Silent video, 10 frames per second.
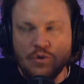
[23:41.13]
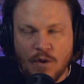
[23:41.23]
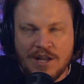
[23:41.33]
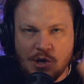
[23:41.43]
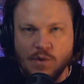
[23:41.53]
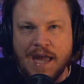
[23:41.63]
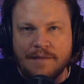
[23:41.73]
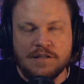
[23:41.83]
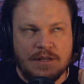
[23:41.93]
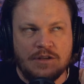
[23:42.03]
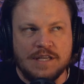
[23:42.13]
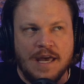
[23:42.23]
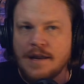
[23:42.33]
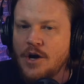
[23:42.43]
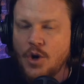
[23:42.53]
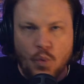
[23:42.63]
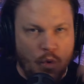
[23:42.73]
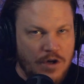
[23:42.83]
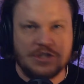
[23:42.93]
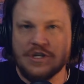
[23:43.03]
when you came to me and you said,
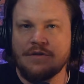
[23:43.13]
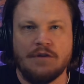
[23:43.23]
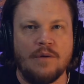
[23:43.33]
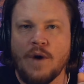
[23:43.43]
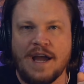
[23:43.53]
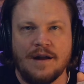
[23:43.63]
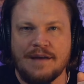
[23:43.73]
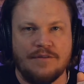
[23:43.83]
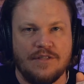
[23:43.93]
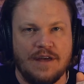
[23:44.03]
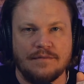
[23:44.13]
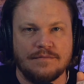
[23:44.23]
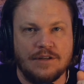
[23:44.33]
we're just going to run white on everything.